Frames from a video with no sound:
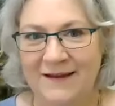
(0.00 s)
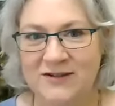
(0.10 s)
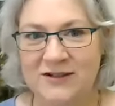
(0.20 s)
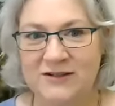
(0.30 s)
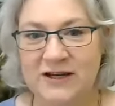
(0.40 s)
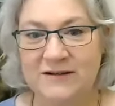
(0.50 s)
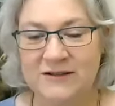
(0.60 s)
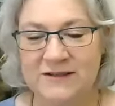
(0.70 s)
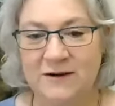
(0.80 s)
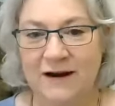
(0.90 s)
She
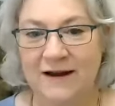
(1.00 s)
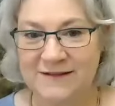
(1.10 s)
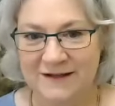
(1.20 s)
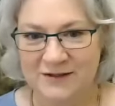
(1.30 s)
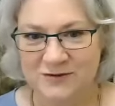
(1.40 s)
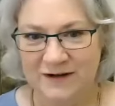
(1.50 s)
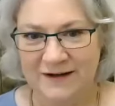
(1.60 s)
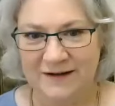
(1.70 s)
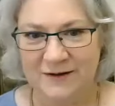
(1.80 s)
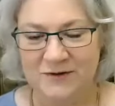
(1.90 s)
changes her
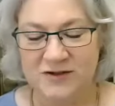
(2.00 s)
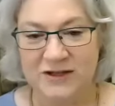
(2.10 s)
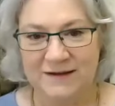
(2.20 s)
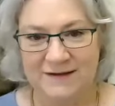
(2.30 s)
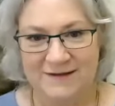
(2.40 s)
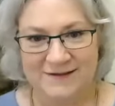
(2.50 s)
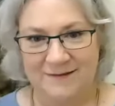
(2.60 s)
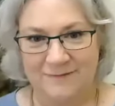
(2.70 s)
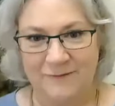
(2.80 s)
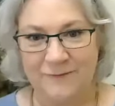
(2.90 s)
ancestry and who she is
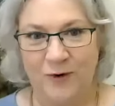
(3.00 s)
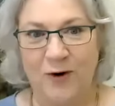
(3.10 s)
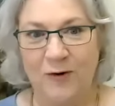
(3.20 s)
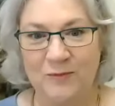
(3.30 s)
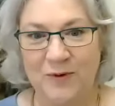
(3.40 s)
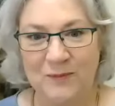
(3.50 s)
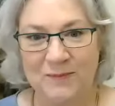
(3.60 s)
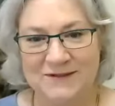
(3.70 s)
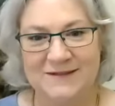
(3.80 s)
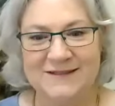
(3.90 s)
for her own
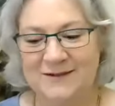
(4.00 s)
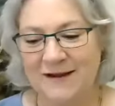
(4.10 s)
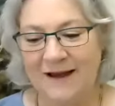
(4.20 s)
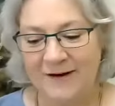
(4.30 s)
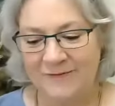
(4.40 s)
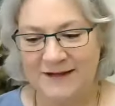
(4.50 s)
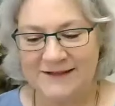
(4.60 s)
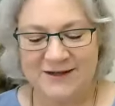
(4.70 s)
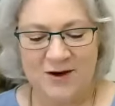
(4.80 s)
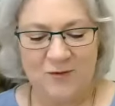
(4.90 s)
purposes. So you kind of need
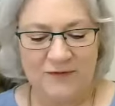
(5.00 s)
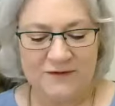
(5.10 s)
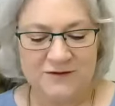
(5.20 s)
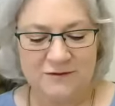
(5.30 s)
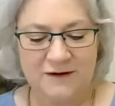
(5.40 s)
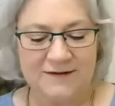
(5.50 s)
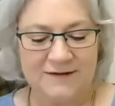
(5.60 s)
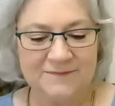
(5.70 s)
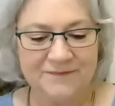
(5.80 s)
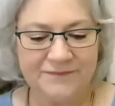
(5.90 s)
to know what the story
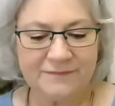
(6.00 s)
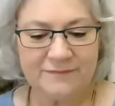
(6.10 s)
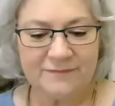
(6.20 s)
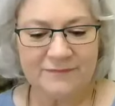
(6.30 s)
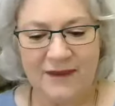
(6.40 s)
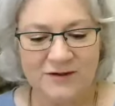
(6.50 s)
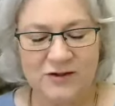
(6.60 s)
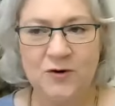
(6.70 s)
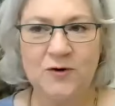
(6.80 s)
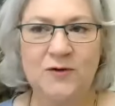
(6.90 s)
is.
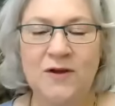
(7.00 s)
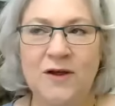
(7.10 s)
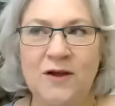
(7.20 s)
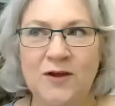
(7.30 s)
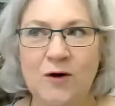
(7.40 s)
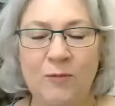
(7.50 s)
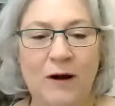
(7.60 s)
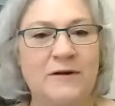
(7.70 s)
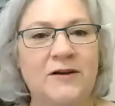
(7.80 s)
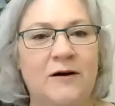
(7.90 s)
So you all
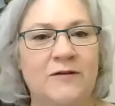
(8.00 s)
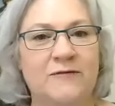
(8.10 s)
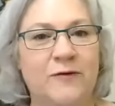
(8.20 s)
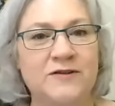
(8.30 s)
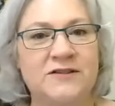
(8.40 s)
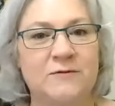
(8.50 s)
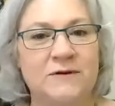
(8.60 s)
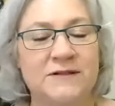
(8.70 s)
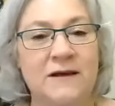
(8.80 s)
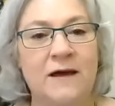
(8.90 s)
probably know that first there
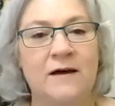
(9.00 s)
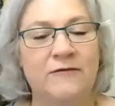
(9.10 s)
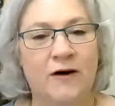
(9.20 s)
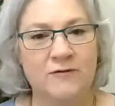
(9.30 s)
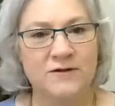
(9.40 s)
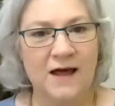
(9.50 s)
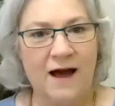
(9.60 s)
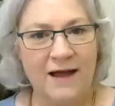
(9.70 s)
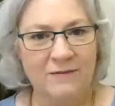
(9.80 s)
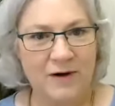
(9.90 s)
was Father
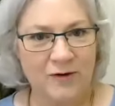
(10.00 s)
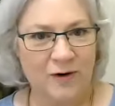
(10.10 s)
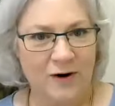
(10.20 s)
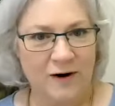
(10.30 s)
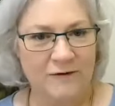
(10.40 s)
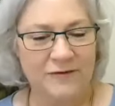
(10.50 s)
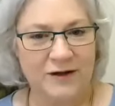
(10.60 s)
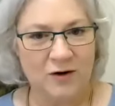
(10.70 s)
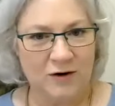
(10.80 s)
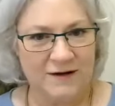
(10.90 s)
Sky and Mother Earth, the
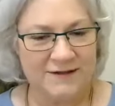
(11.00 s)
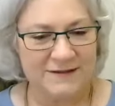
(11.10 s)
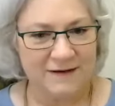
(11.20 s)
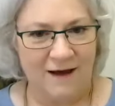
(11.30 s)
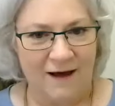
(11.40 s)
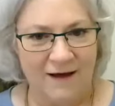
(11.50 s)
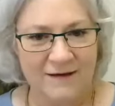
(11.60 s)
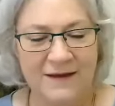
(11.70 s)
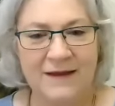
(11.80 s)
Uranus and Gaia.